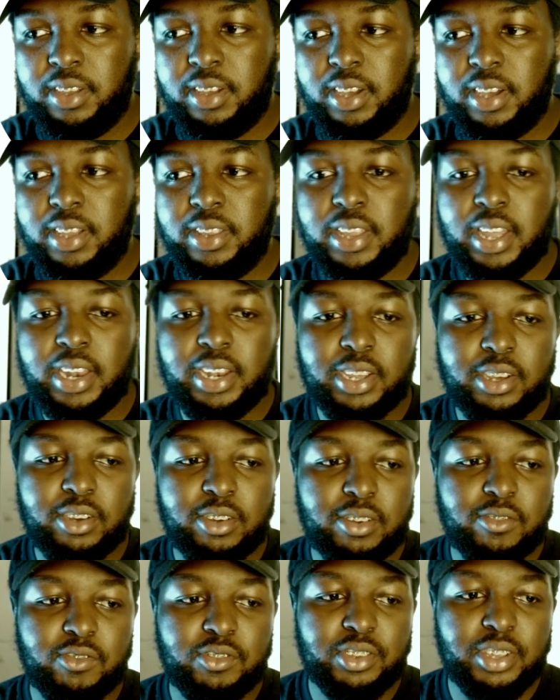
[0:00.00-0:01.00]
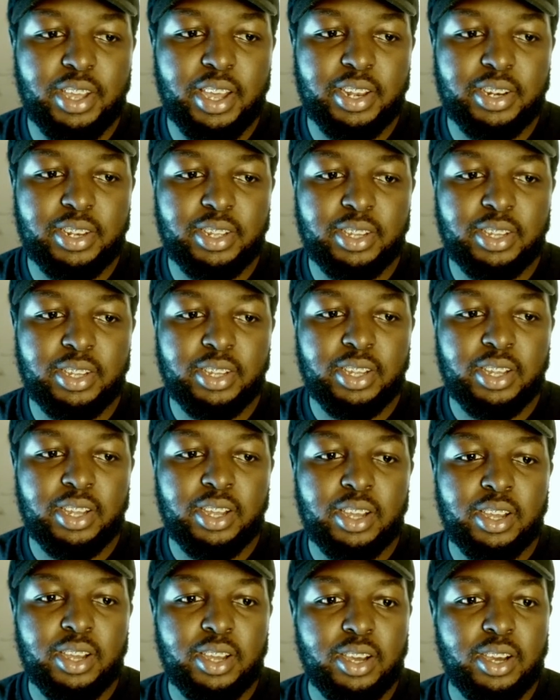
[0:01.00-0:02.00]
and then he could have said
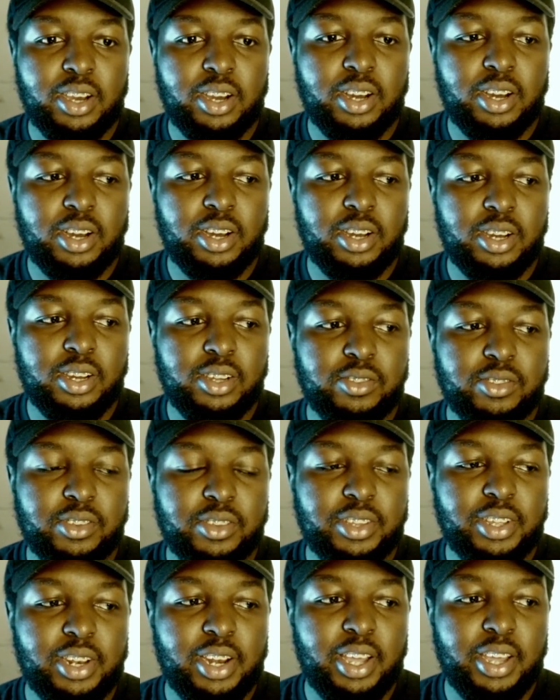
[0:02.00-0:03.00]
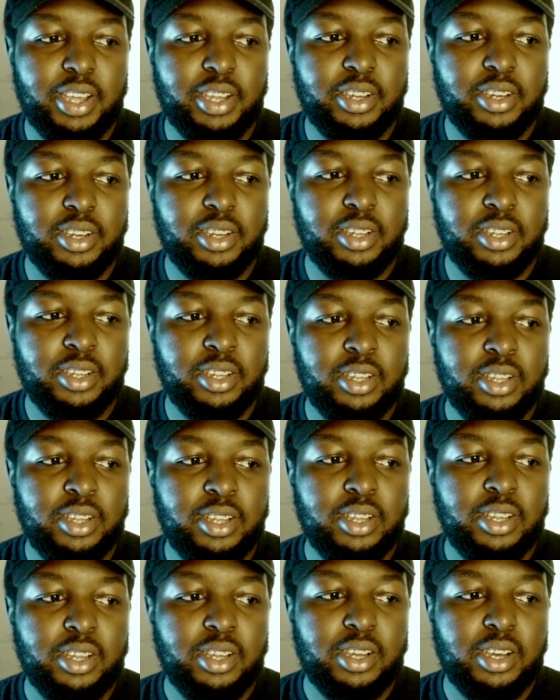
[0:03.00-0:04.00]
something like,
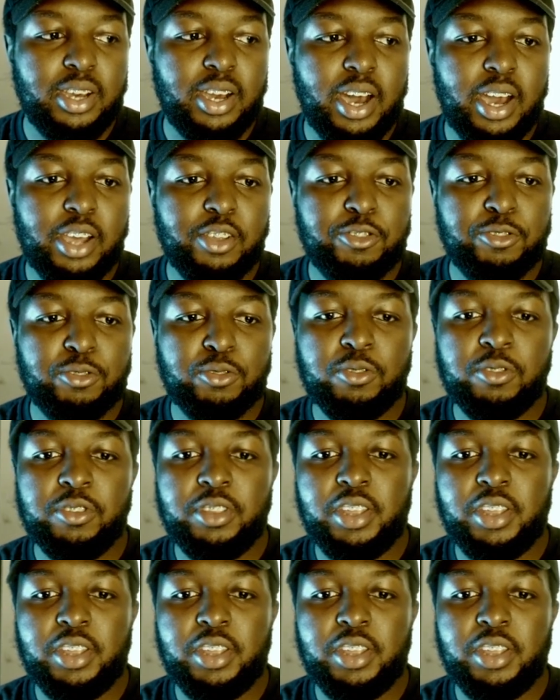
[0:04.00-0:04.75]
I saw